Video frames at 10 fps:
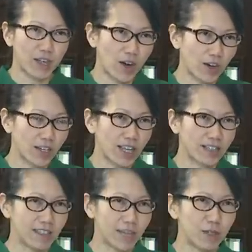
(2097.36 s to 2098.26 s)
card?
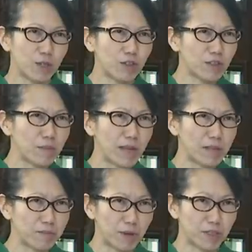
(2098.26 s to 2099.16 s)
And yeah. can we go to the
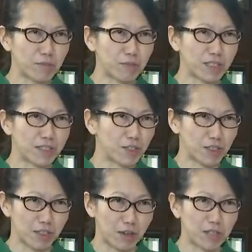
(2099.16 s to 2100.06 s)
ballot box with
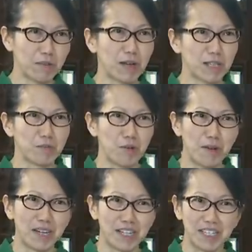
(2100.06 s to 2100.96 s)
just our SingPass
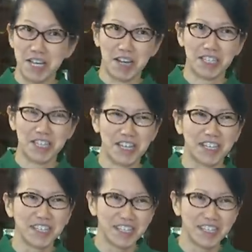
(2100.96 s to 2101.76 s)
Mobile uh, E I D?